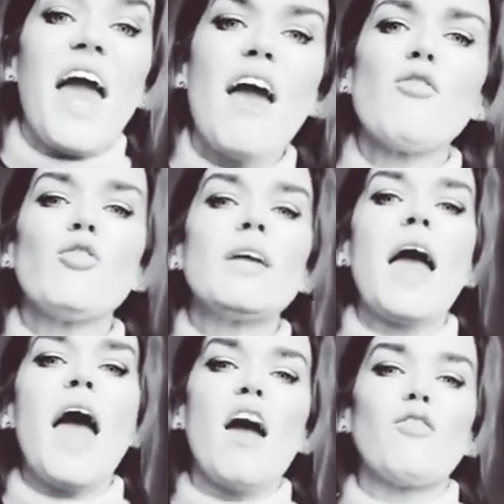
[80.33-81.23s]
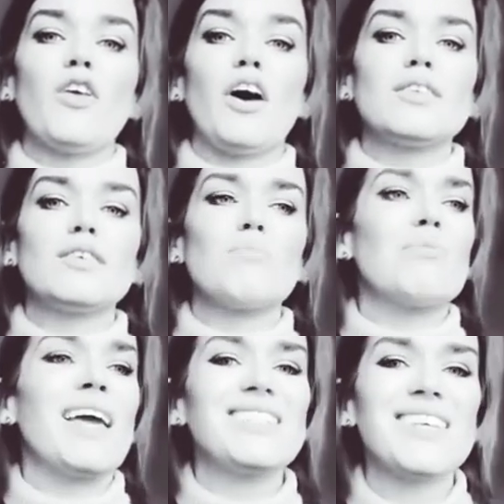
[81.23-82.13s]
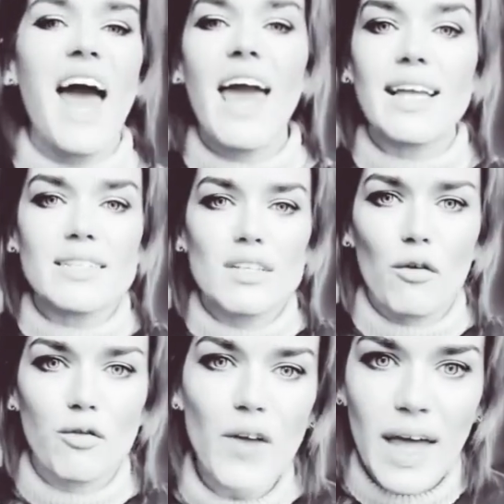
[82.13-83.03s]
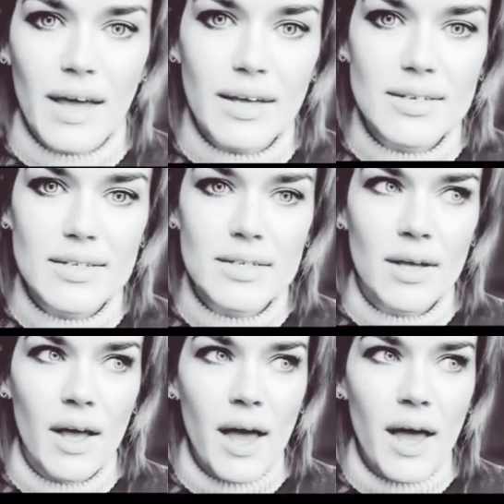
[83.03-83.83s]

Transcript: every effort to maintain, to fix.